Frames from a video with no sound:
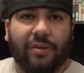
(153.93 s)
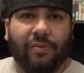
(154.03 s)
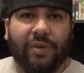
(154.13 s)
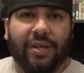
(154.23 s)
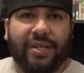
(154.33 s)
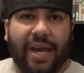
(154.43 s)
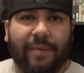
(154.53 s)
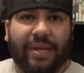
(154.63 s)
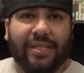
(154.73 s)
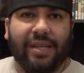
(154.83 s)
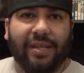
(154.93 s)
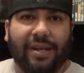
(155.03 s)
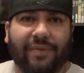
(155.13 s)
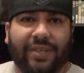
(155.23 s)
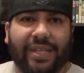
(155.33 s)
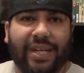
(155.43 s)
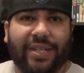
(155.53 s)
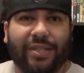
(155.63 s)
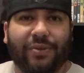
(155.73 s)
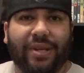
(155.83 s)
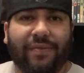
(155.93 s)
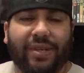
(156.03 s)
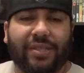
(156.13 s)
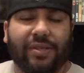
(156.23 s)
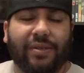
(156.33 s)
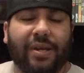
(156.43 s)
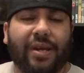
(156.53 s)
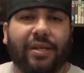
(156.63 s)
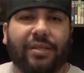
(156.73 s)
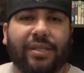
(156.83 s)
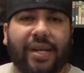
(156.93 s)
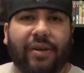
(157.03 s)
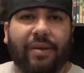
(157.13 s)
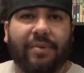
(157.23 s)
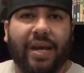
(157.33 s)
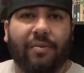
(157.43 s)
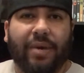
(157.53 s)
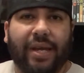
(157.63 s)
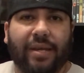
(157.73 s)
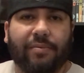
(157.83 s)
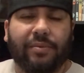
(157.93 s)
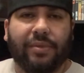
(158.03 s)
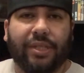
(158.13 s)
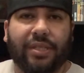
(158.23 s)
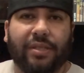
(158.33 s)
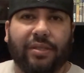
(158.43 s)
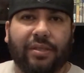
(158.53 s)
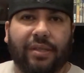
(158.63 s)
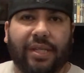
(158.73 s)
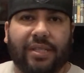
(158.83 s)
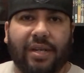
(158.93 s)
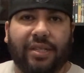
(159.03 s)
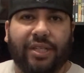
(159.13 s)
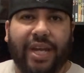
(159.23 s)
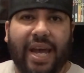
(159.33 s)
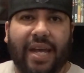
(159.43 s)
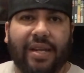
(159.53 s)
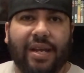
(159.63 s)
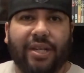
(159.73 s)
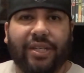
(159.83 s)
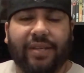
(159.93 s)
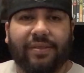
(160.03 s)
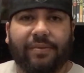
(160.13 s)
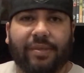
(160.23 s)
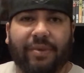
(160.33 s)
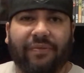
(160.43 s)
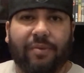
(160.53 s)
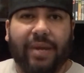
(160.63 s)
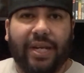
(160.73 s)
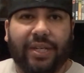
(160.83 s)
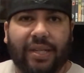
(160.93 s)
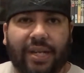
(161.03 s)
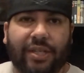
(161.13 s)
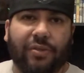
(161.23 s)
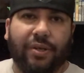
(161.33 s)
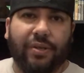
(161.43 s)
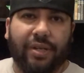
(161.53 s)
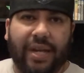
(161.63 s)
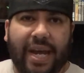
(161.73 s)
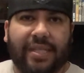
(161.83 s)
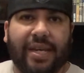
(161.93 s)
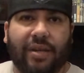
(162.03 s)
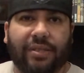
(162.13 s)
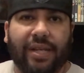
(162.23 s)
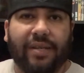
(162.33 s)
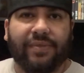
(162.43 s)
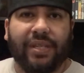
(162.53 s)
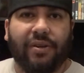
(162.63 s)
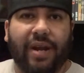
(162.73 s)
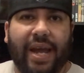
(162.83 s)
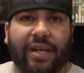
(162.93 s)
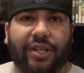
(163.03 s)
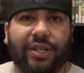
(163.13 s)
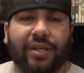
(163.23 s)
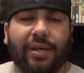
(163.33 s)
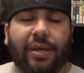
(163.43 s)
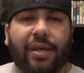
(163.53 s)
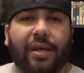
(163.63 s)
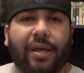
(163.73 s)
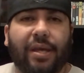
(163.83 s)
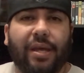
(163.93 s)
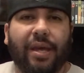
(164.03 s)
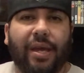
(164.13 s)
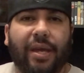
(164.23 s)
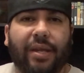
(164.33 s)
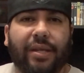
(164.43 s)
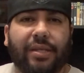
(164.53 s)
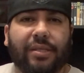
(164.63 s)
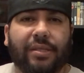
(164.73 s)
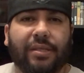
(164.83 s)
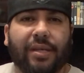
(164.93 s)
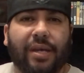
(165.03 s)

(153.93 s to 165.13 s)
weird timings on the conversations, whatever. So she's like creeped out by him. She's they start to chat she gives him some information that she's going to her dad's house that lives in a ranch, and he's